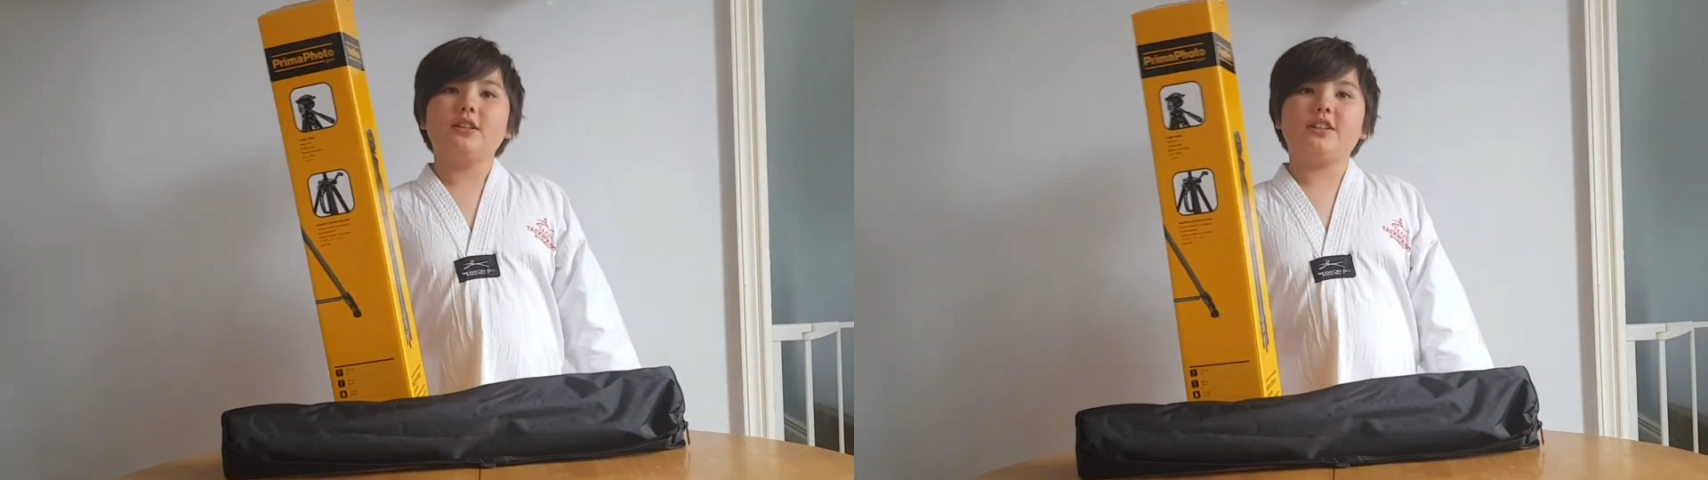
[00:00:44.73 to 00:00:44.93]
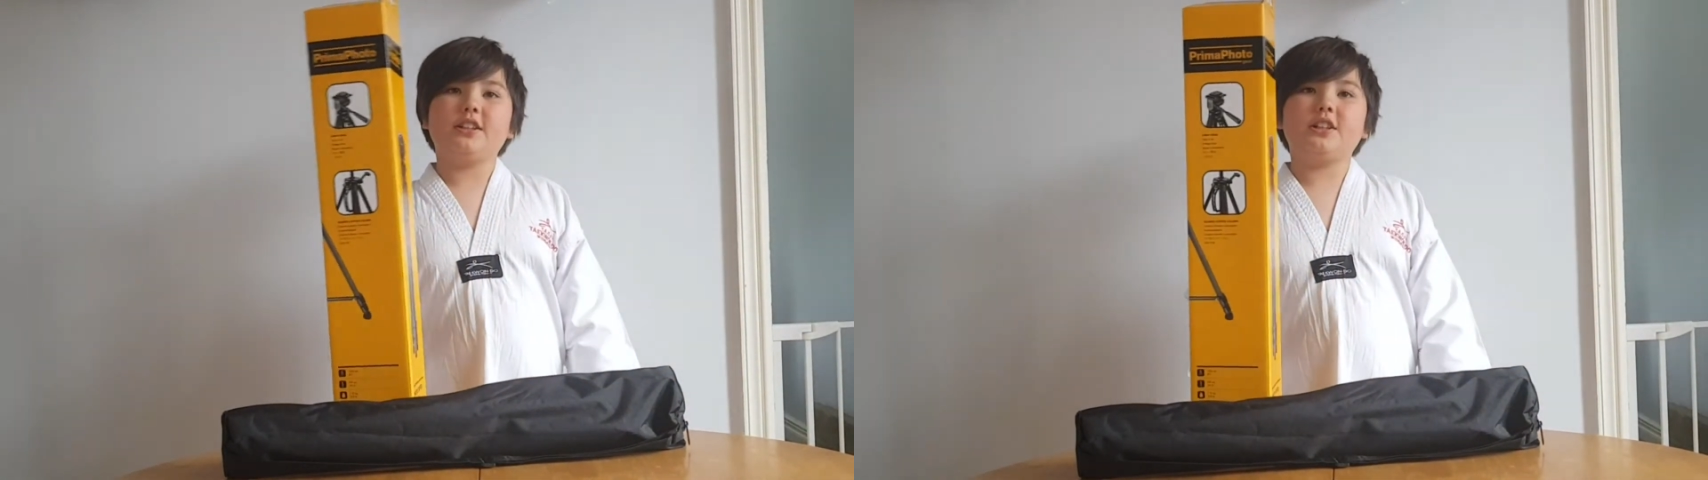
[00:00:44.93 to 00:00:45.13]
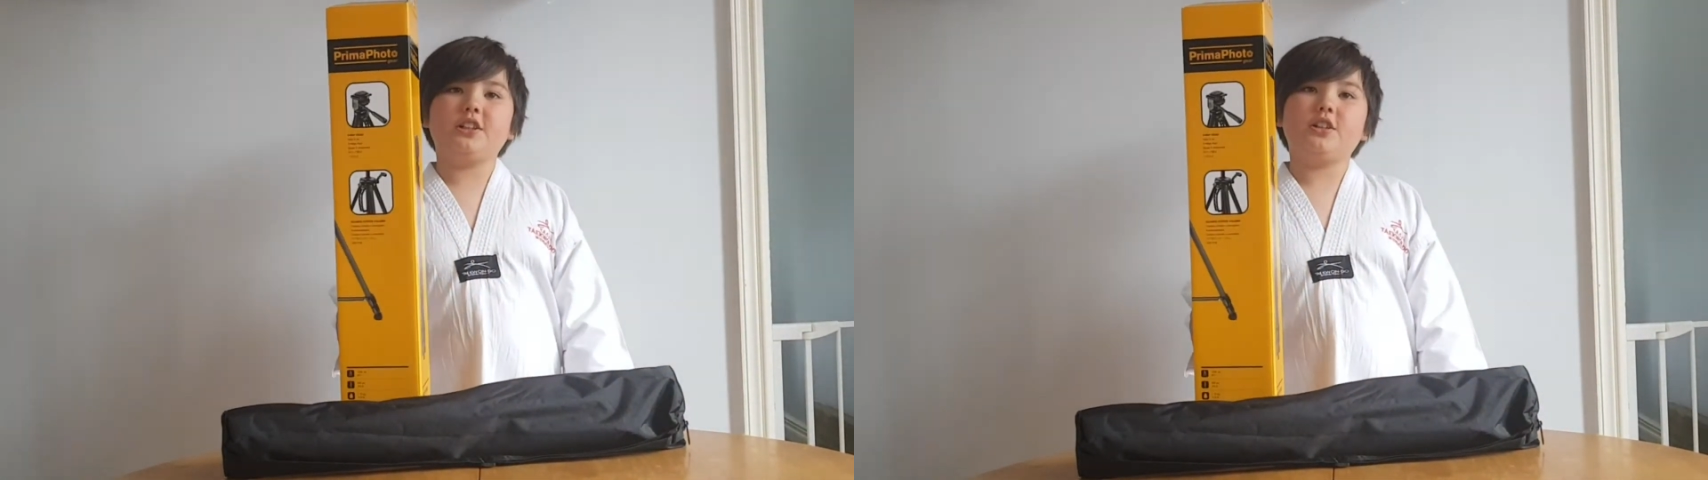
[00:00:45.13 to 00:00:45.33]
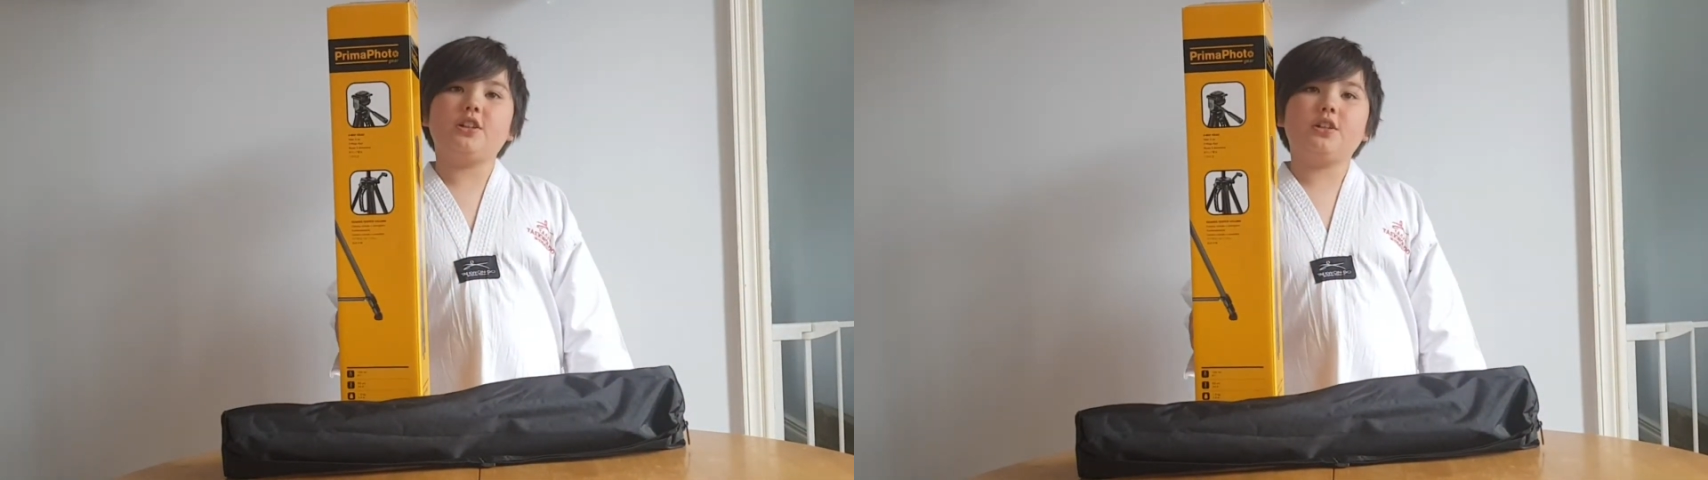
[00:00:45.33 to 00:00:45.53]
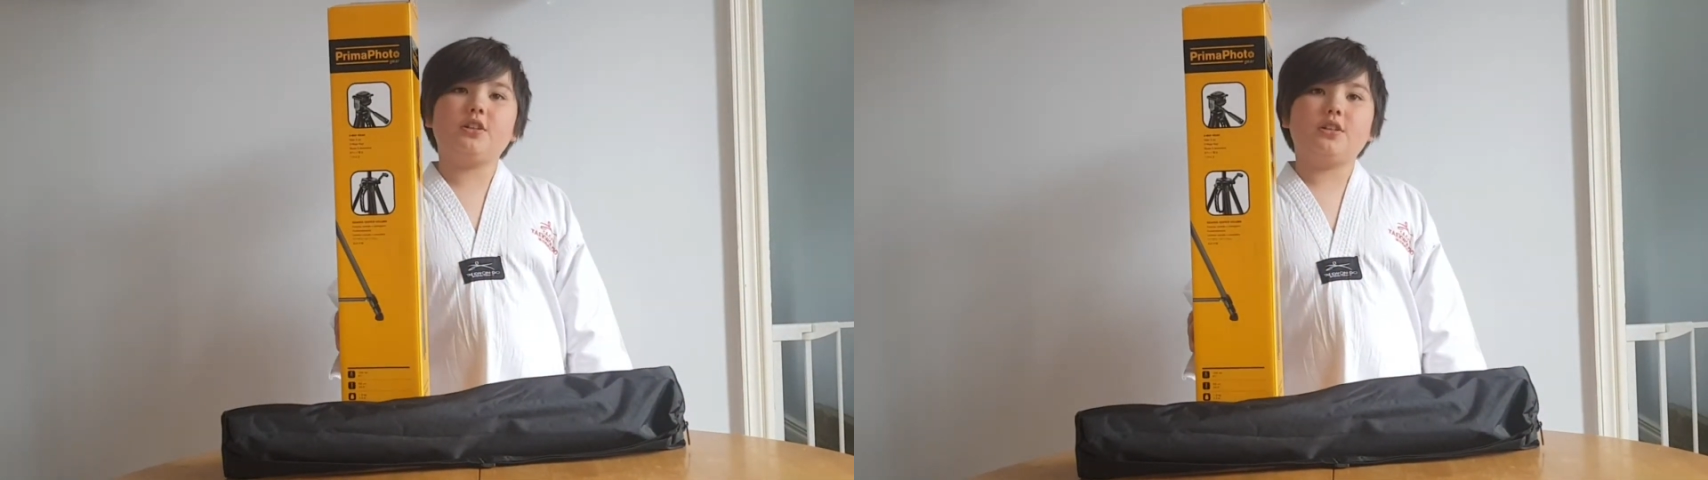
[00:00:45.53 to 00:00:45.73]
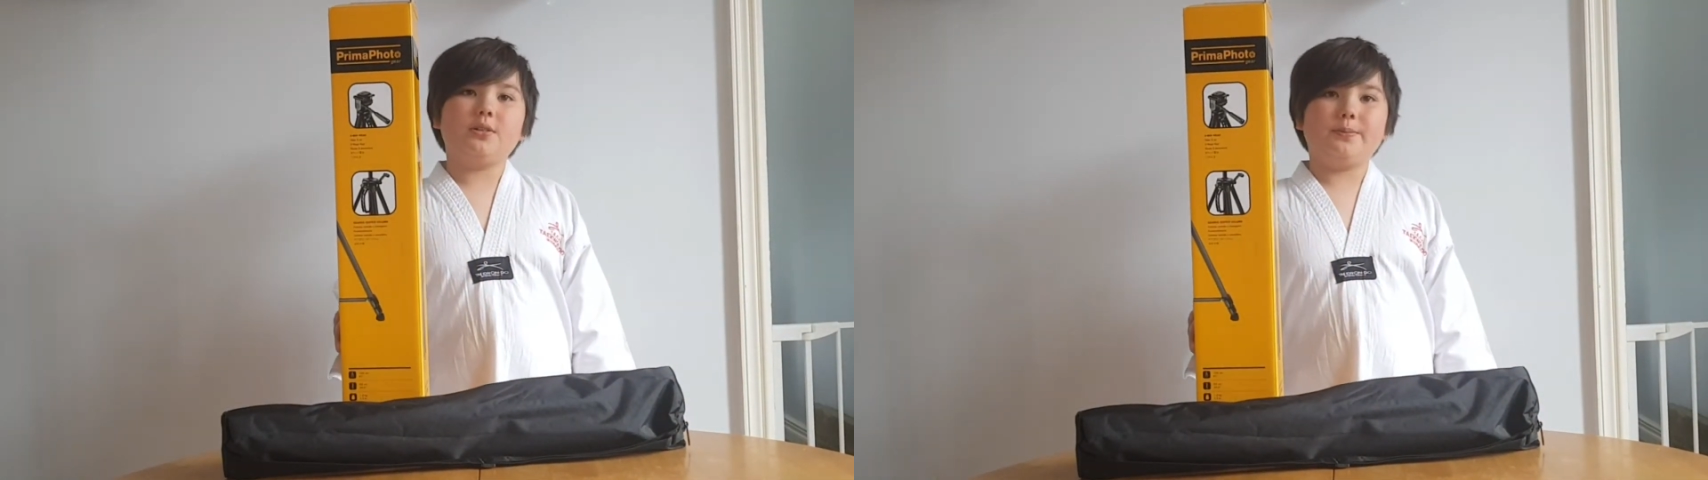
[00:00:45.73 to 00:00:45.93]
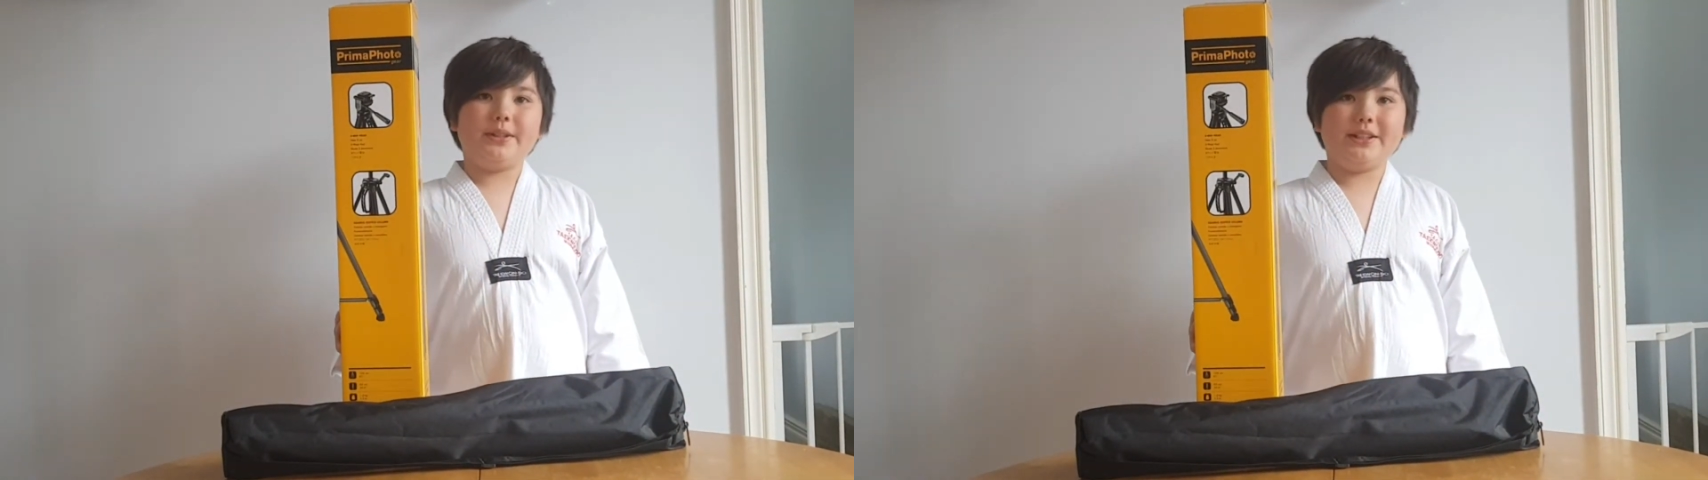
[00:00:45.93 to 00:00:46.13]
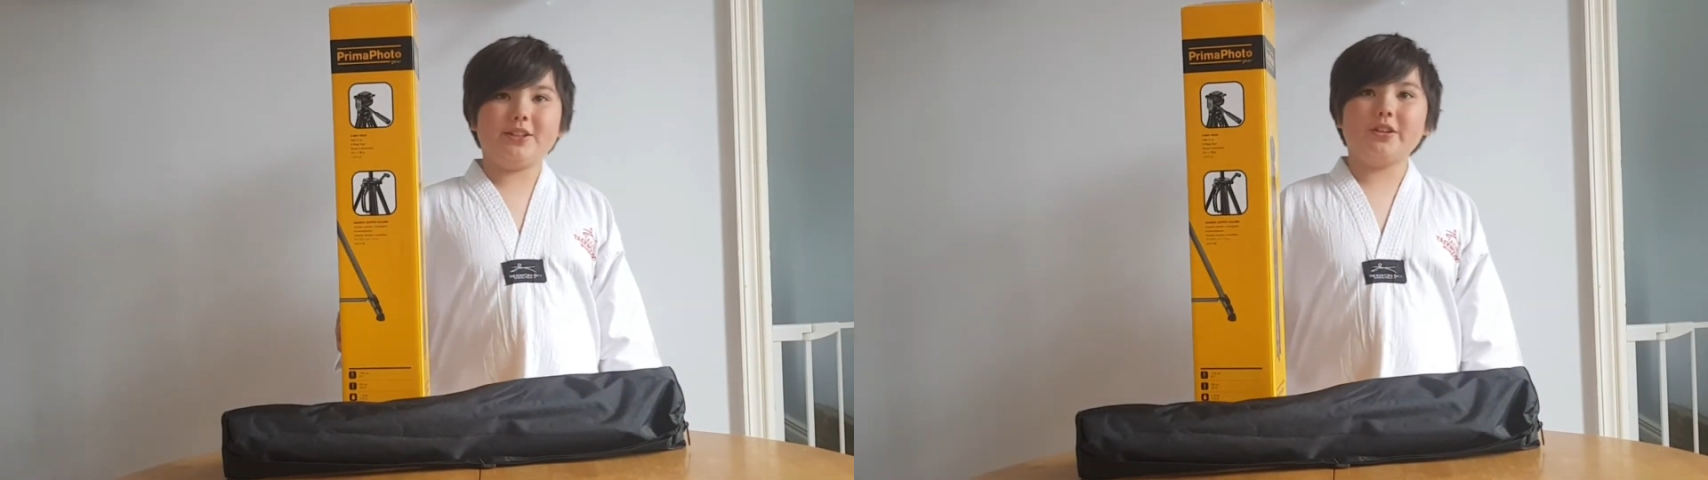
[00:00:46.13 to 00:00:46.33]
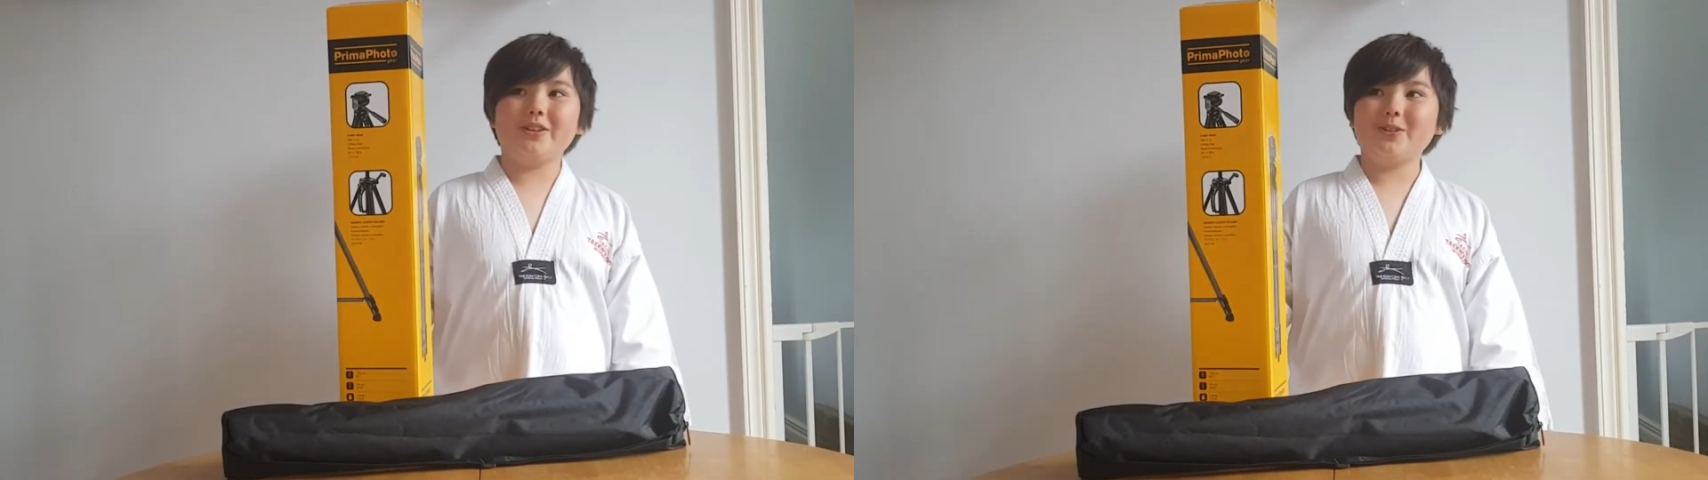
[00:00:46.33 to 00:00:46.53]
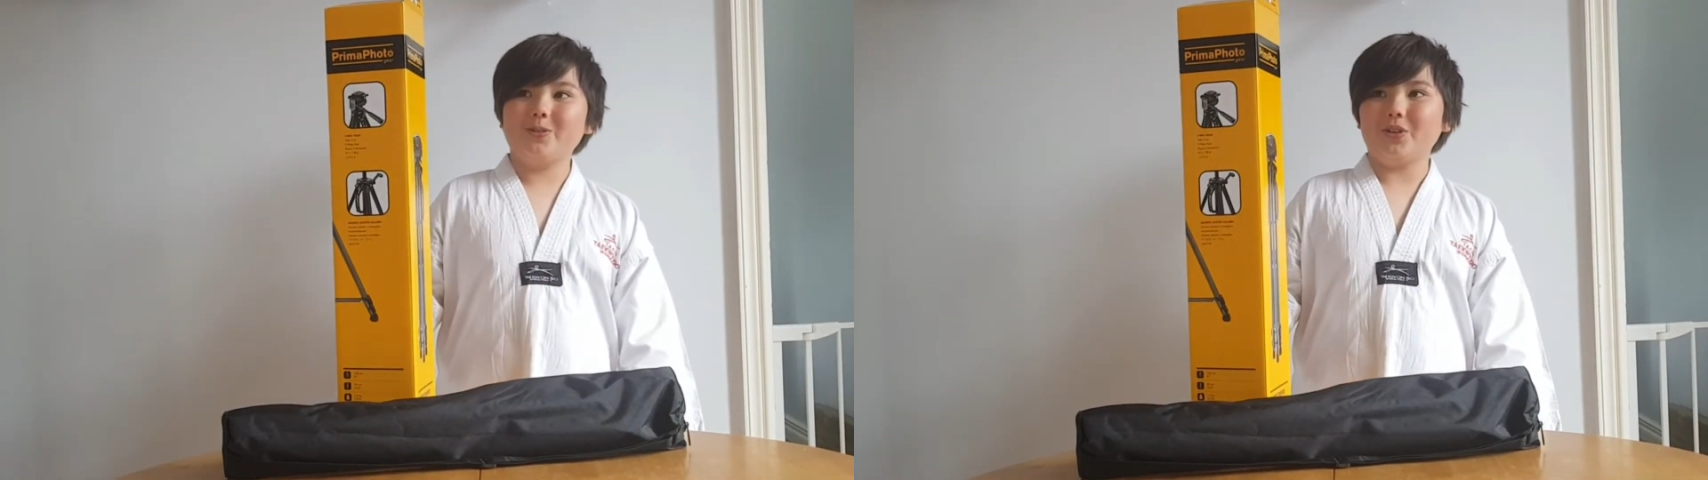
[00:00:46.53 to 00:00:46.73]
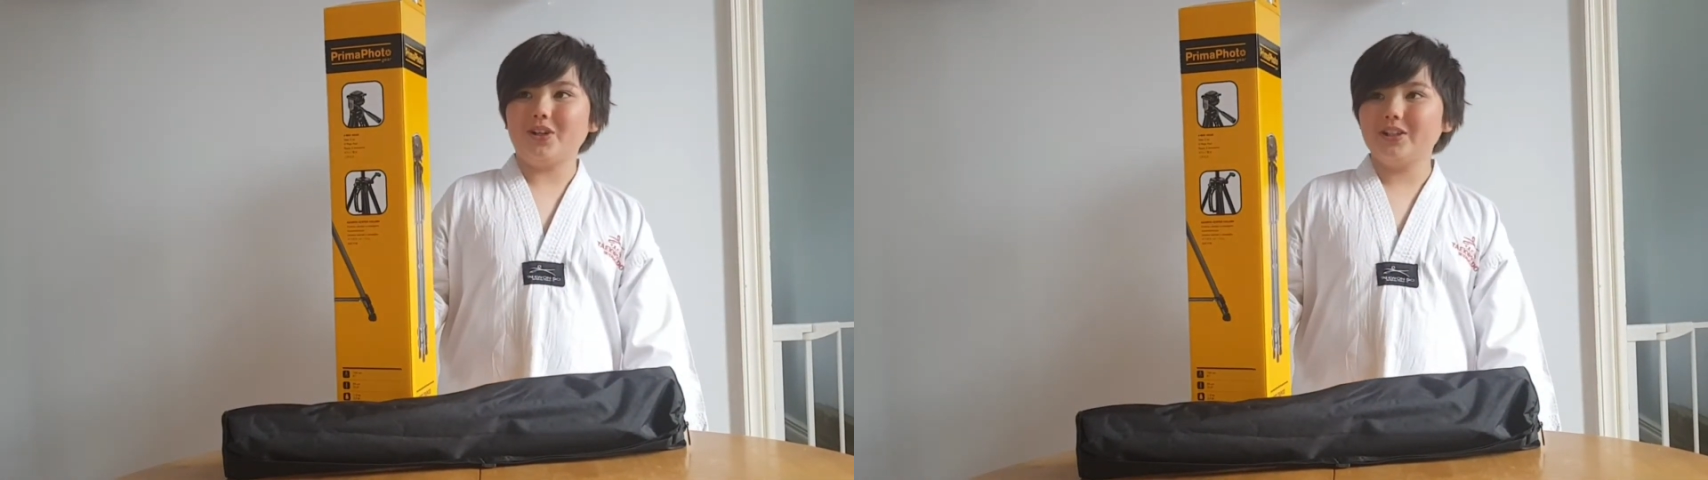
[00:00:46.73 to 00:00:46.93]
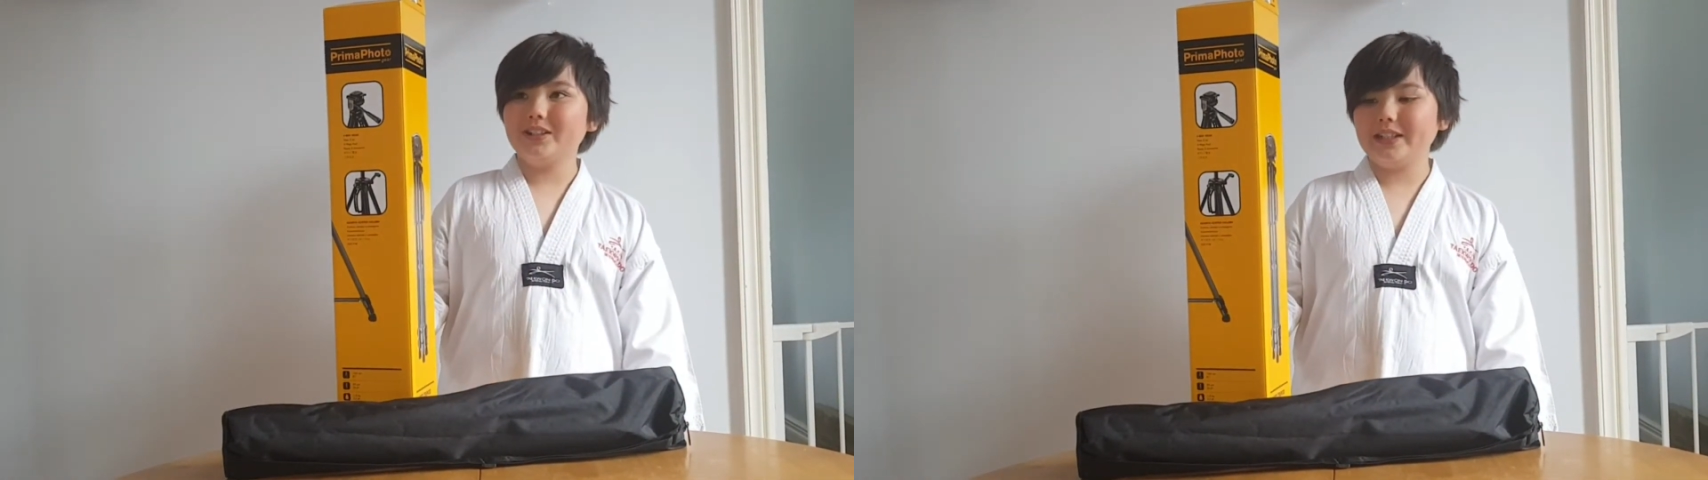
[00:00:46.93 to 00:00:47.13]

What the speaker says: The P001